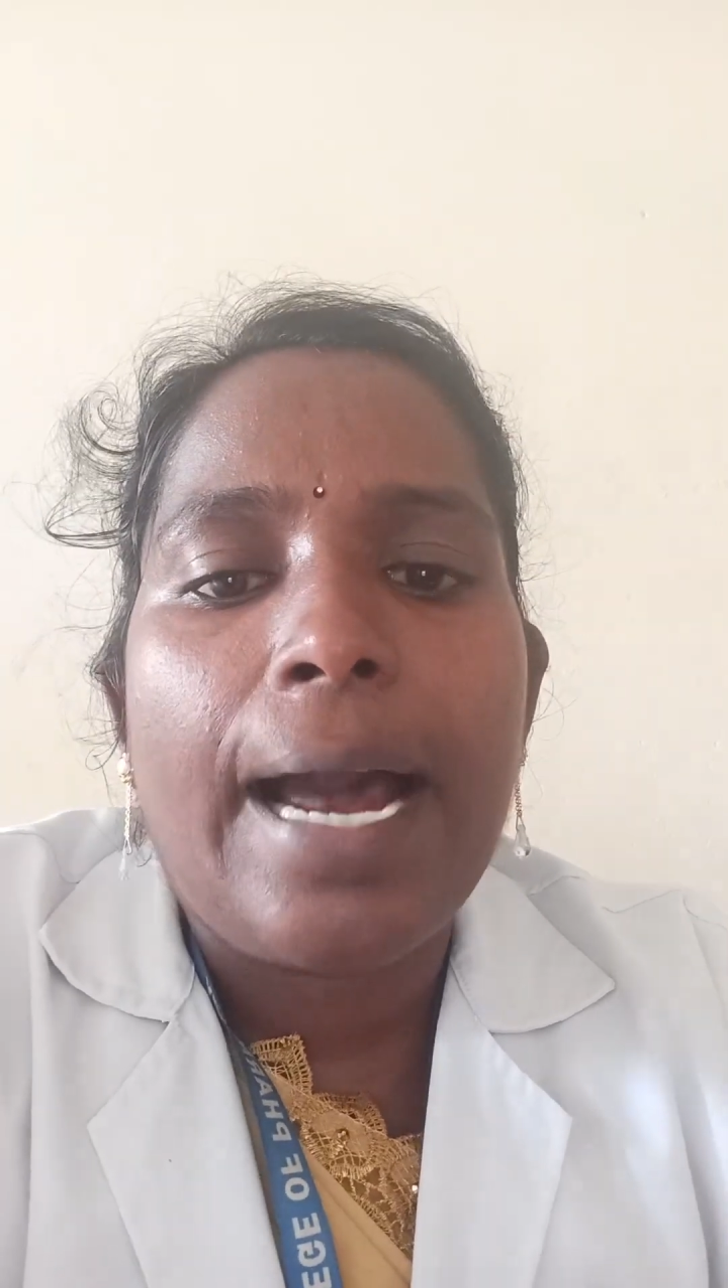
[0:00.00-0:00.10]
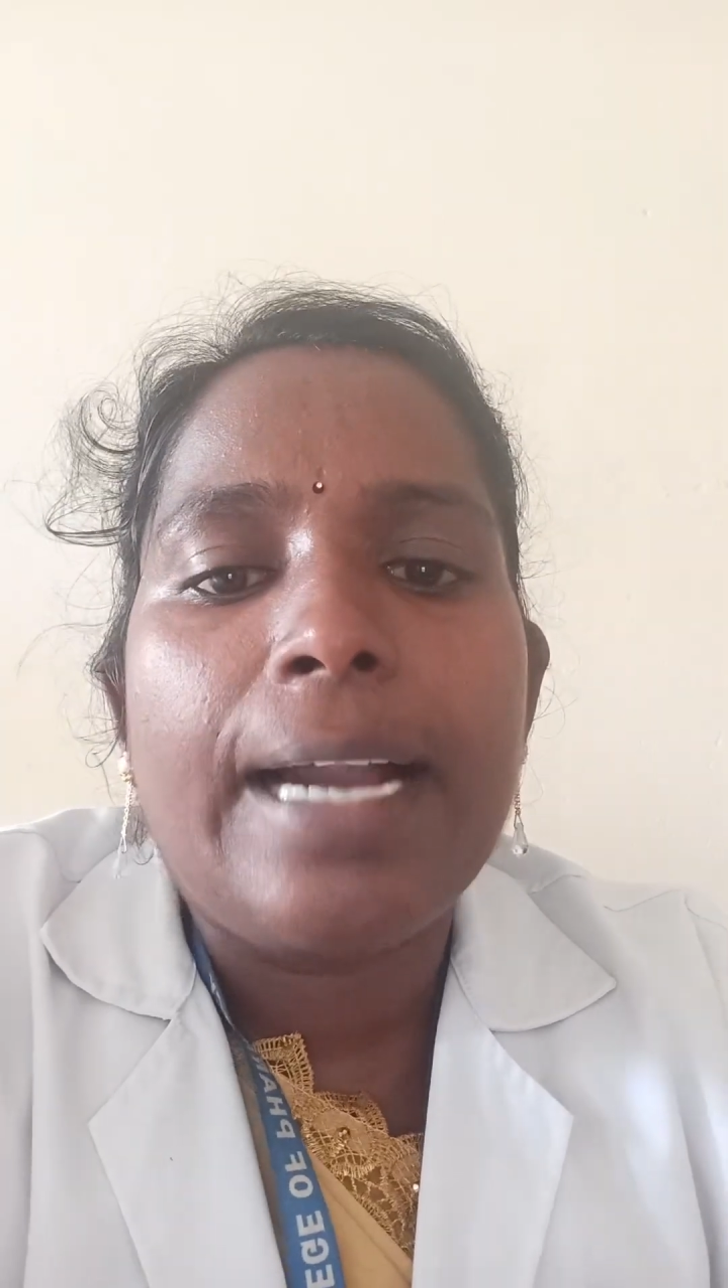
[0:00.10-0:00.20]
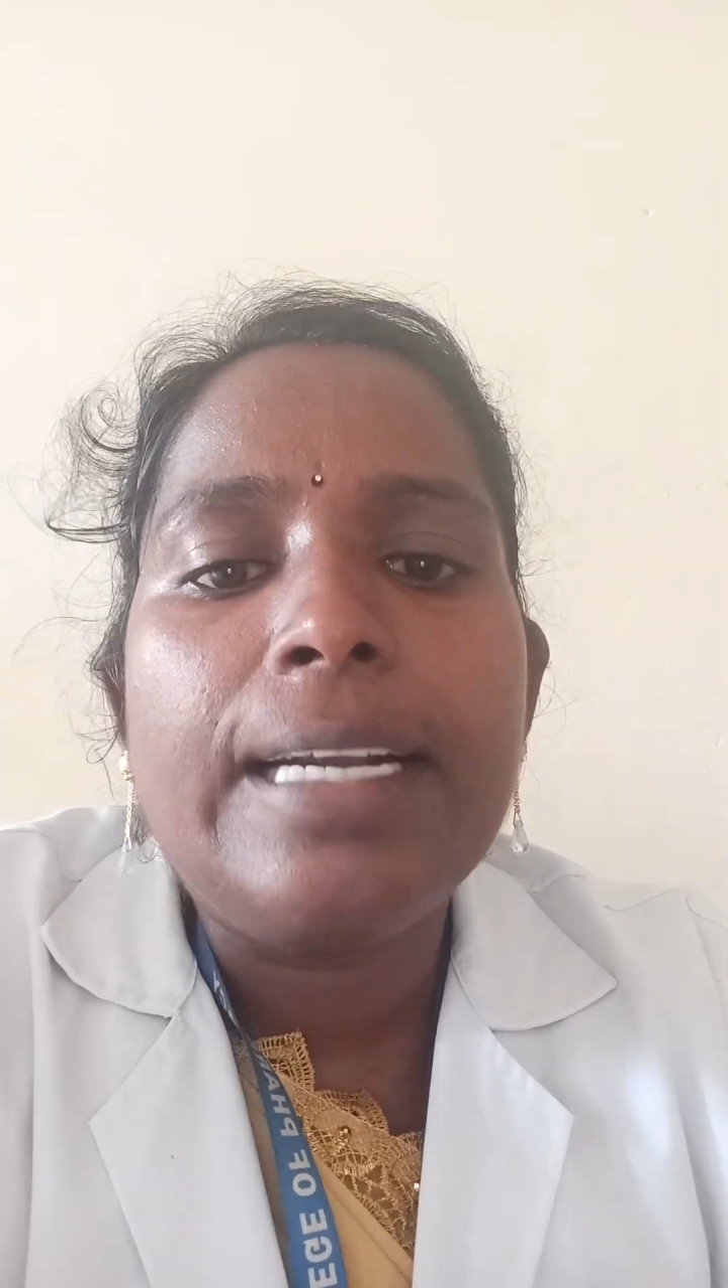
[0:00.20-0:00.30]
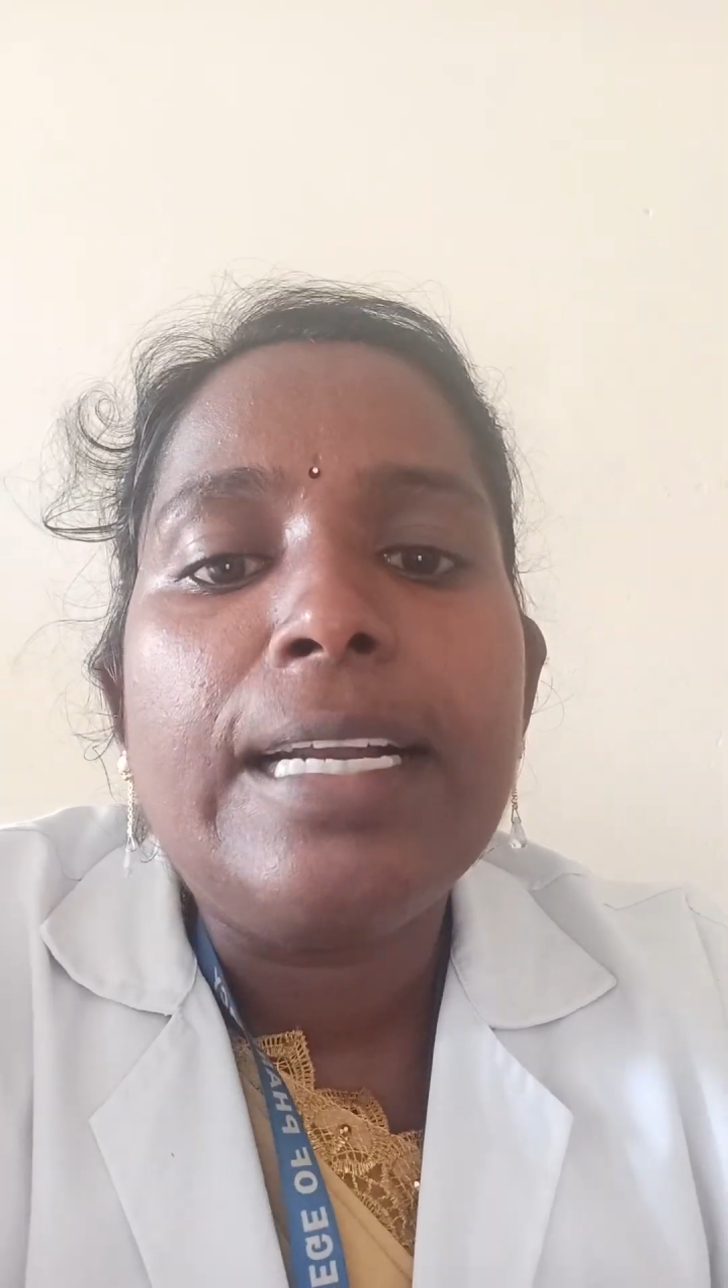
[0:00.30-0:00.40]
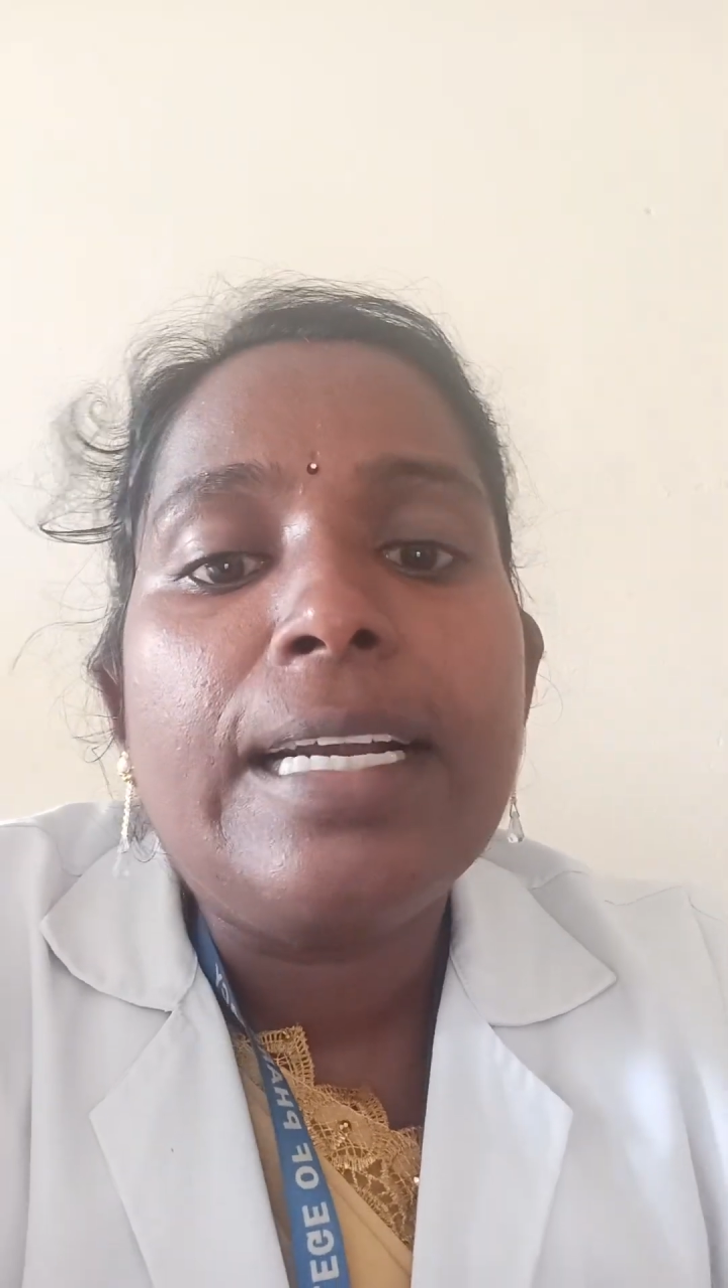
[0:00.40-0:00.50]

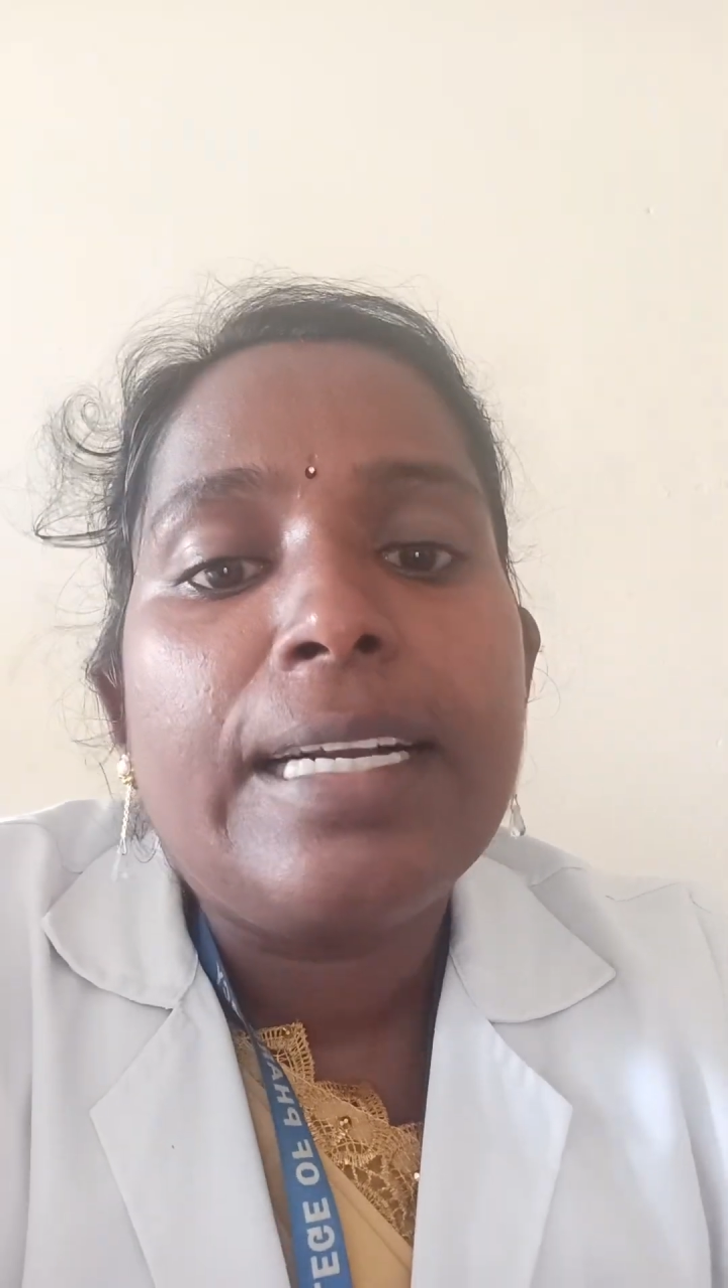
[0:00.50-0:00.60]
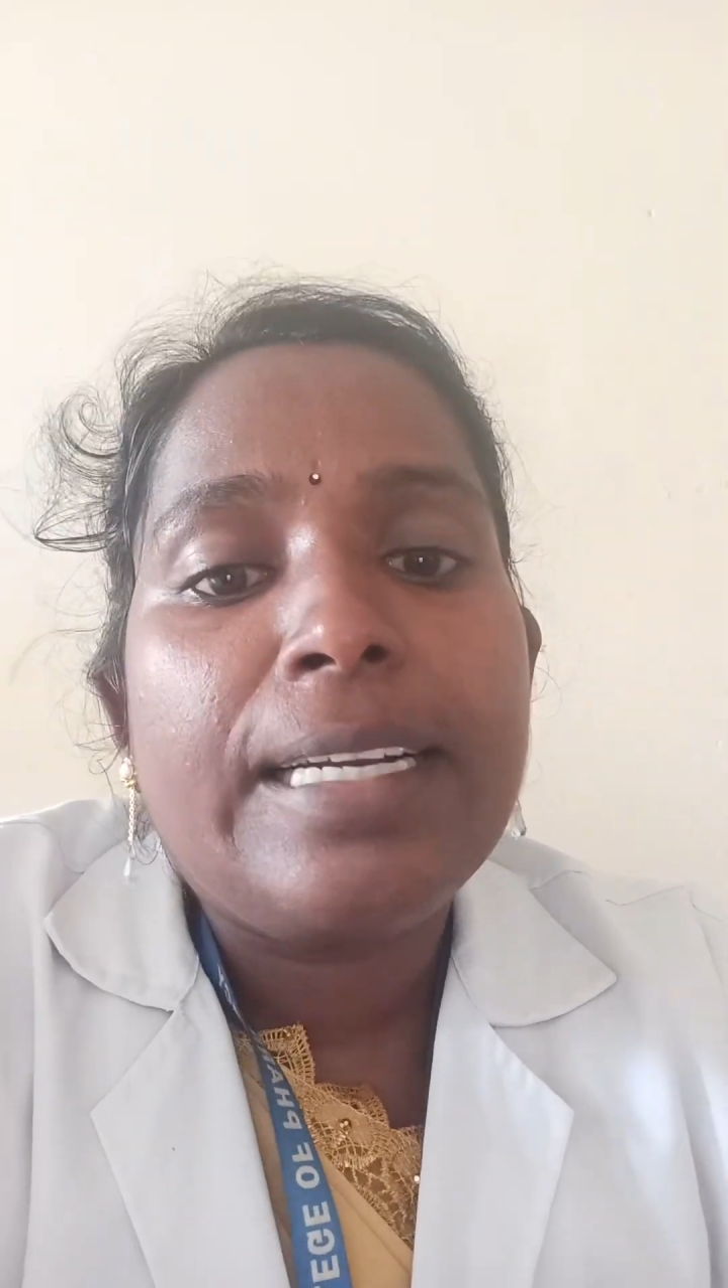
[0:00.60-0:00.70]
and